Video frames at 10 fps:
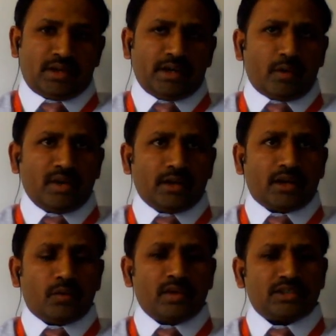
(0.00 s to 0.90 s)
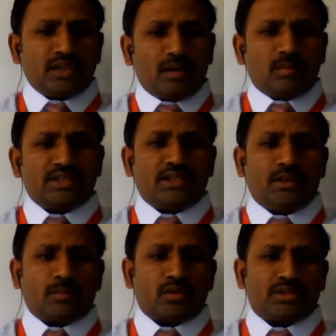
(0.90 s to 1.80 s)
Now in conventional
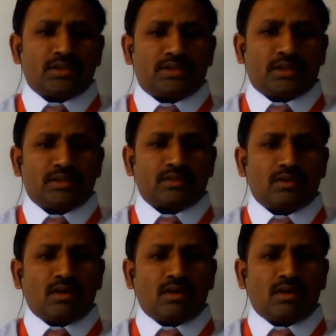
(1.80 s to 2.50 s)
machining processes,